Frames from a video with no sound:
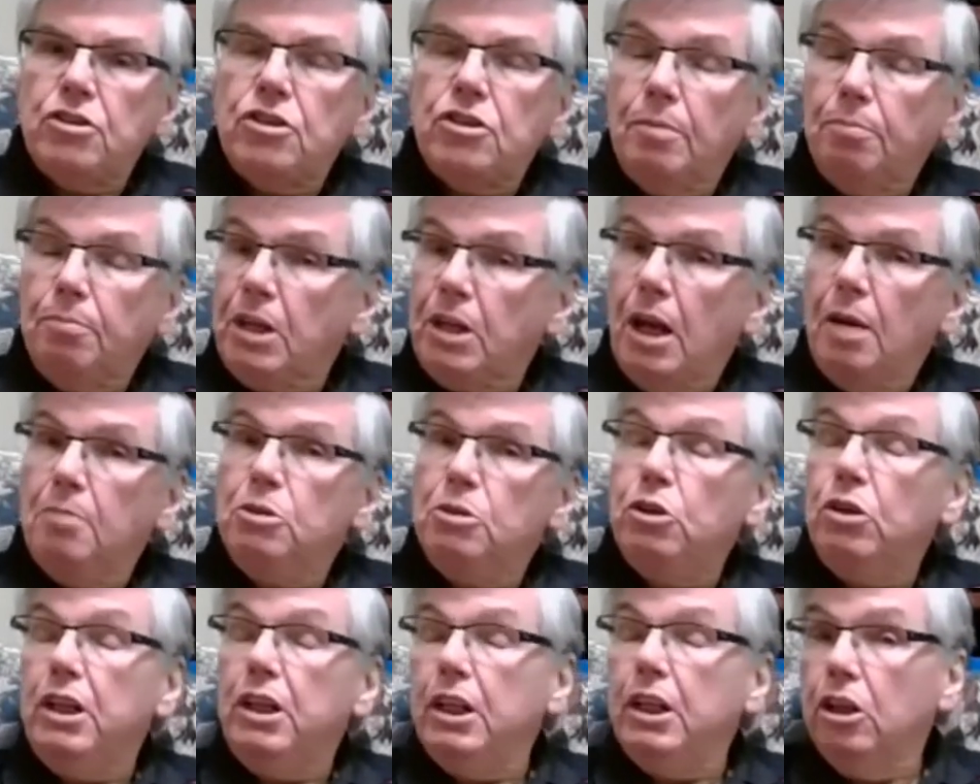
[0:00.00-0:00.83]
Sometimes you
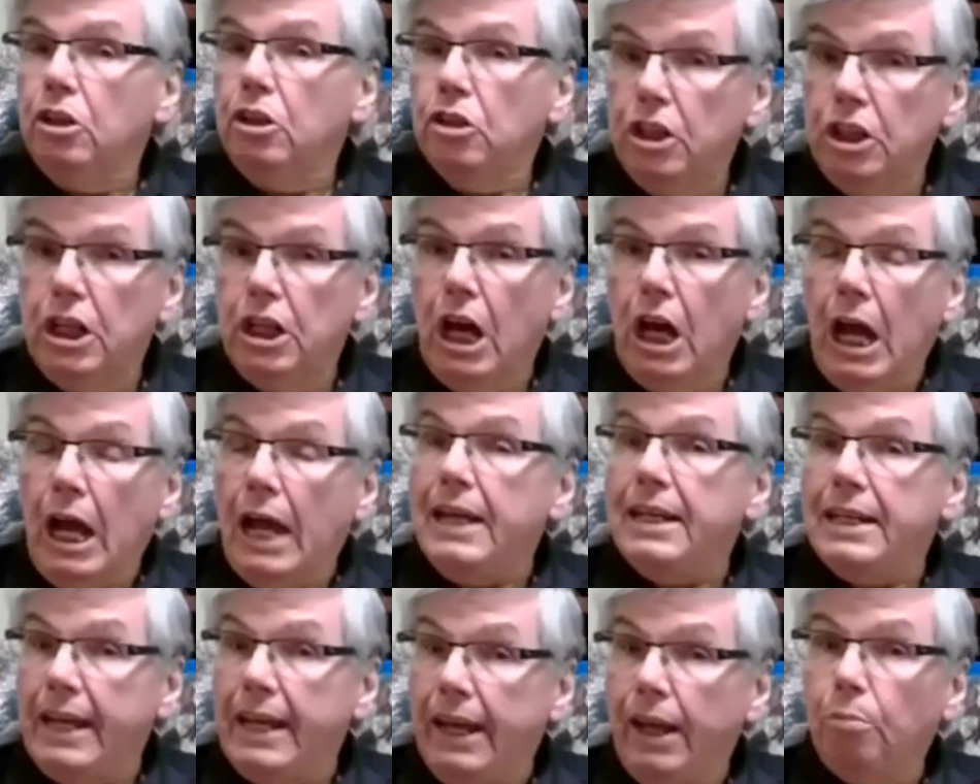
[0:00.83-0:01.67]
need a good guide
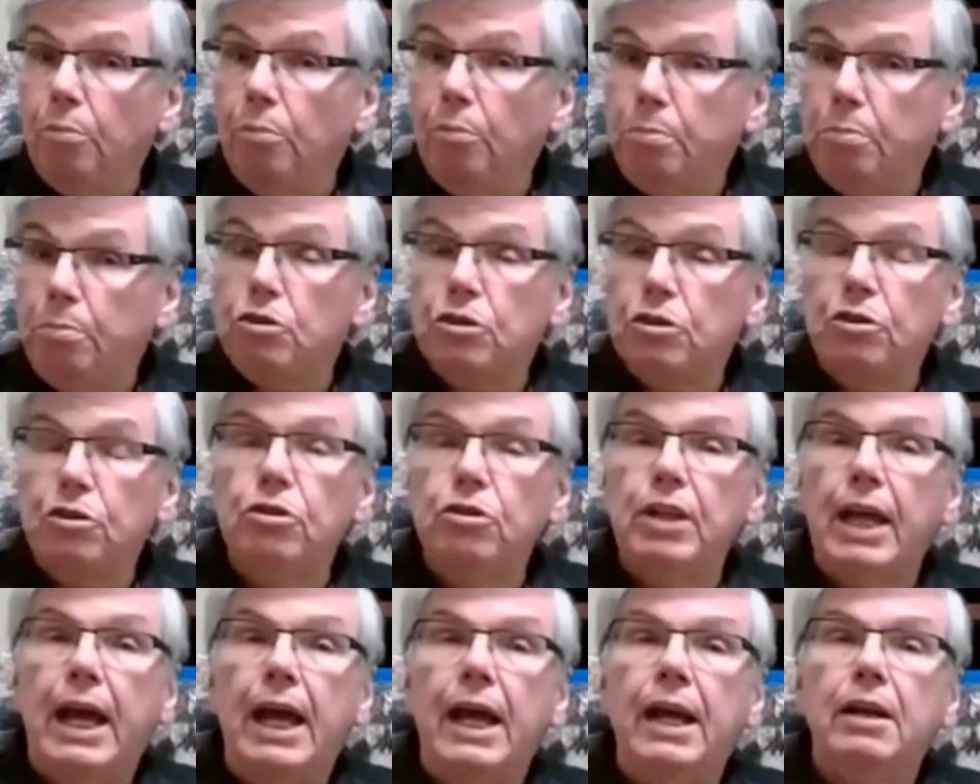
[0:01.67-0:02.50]
to help you through
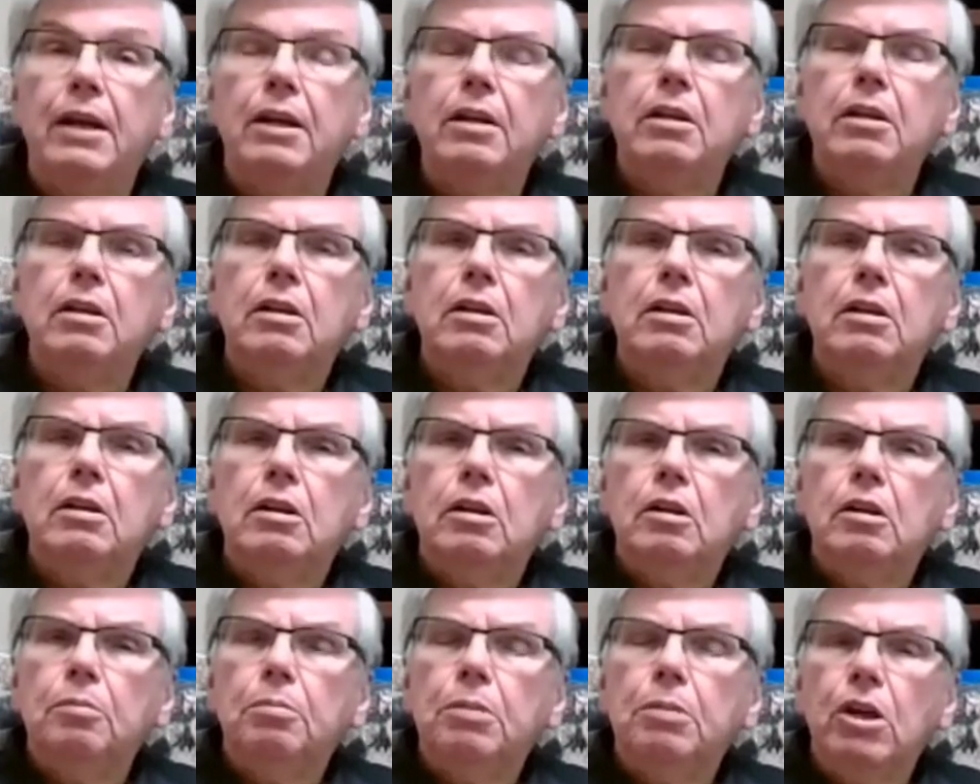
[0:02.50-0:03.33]
that,
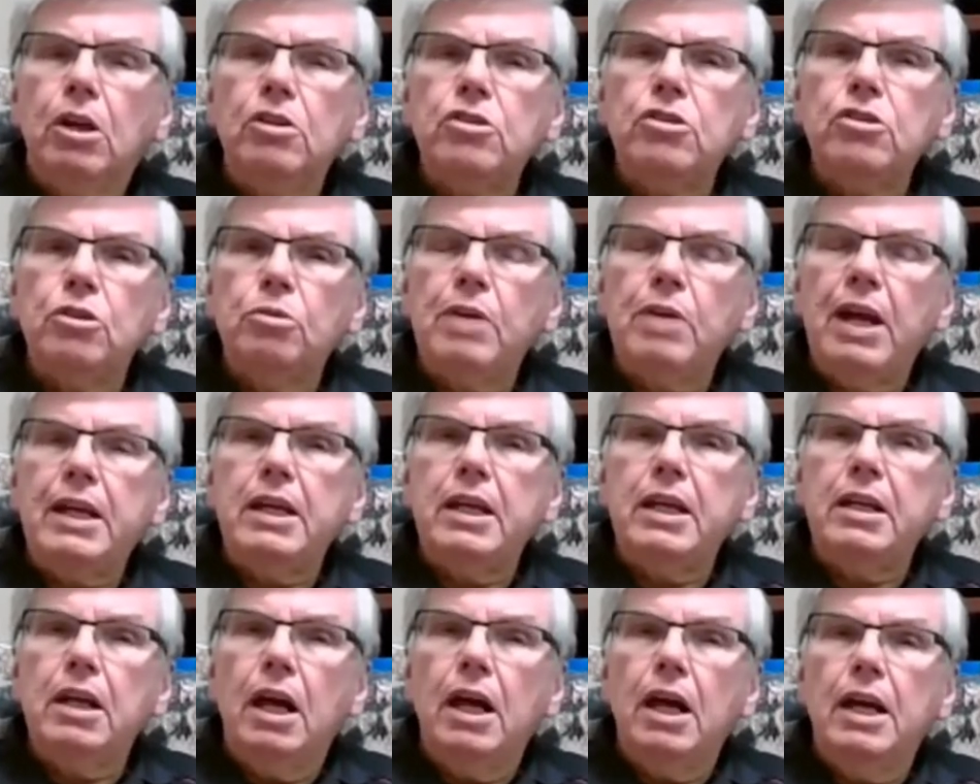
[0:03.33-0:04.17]
but also
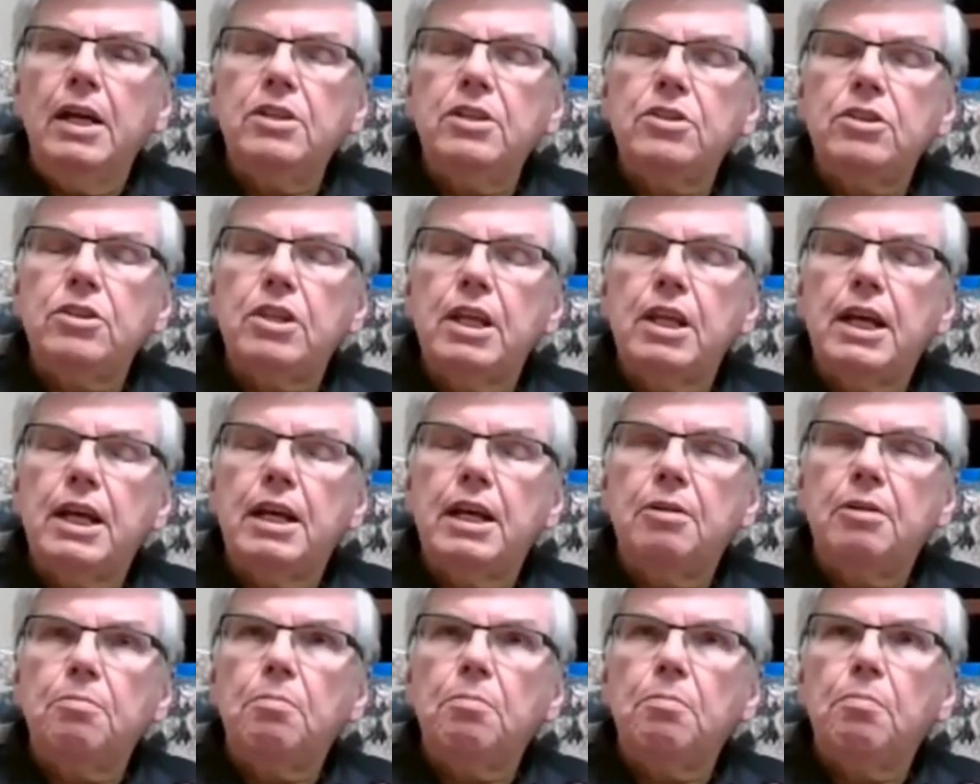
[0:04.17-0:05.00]
recognize that,
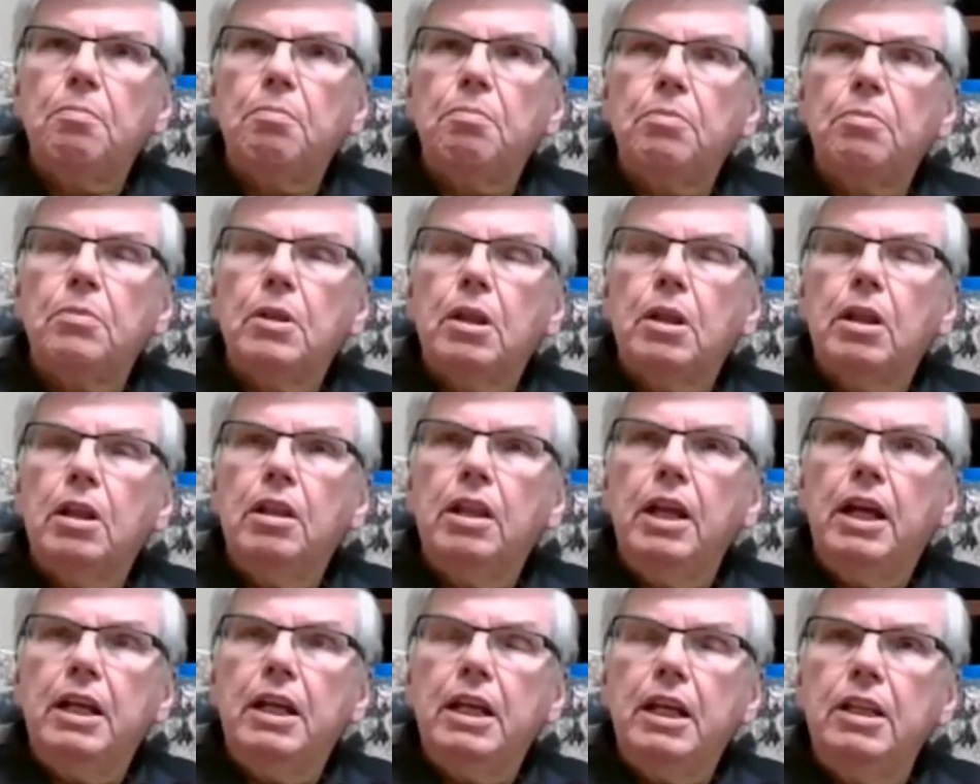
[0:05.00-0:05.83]

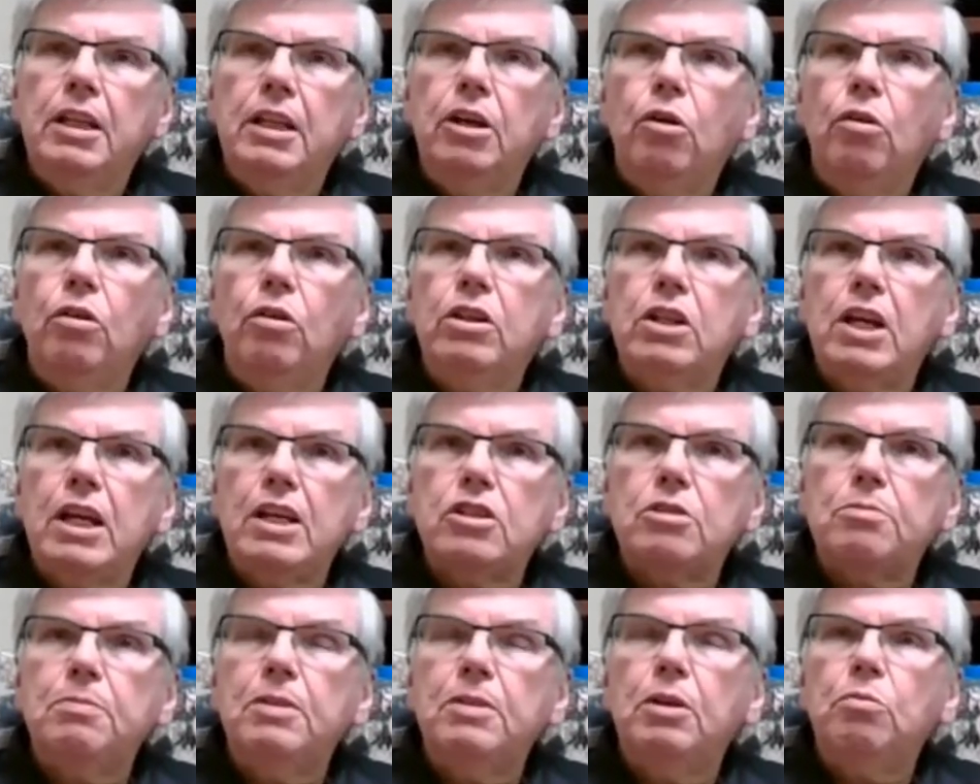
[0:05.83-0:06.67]
that in the Old
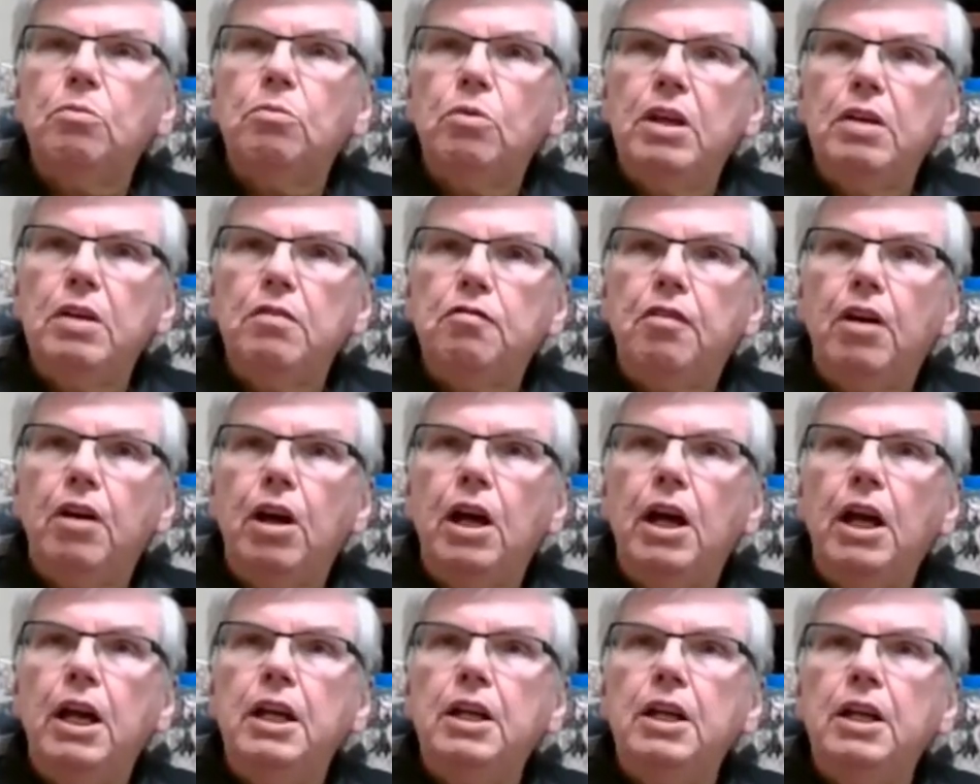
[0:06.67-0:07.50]
Testament we
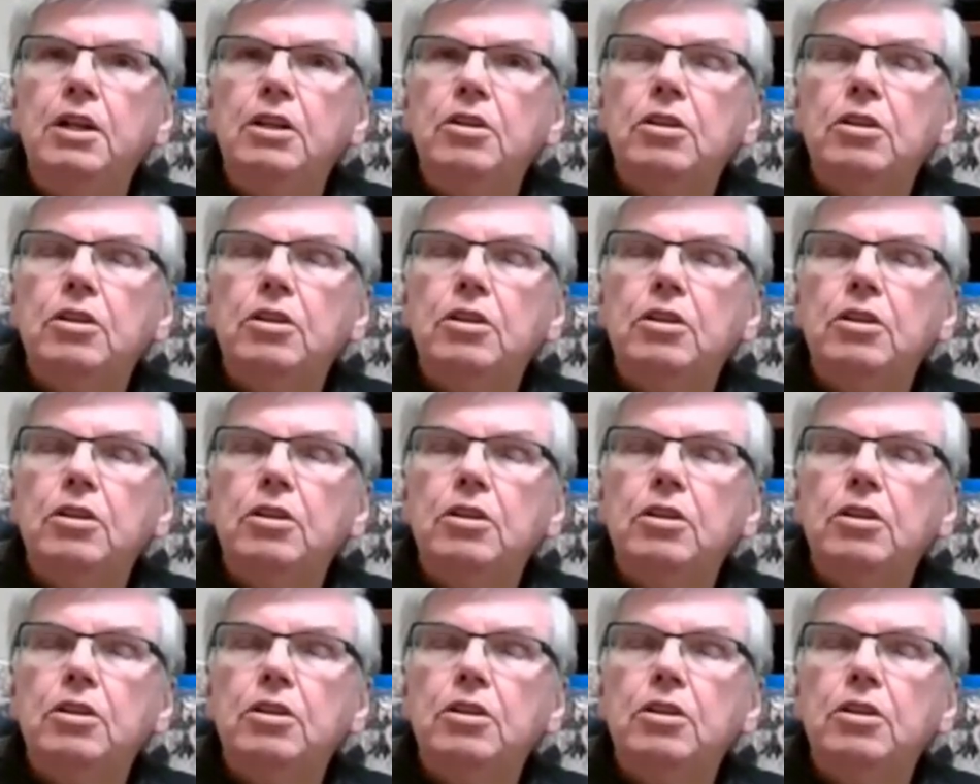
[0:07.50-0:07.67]
find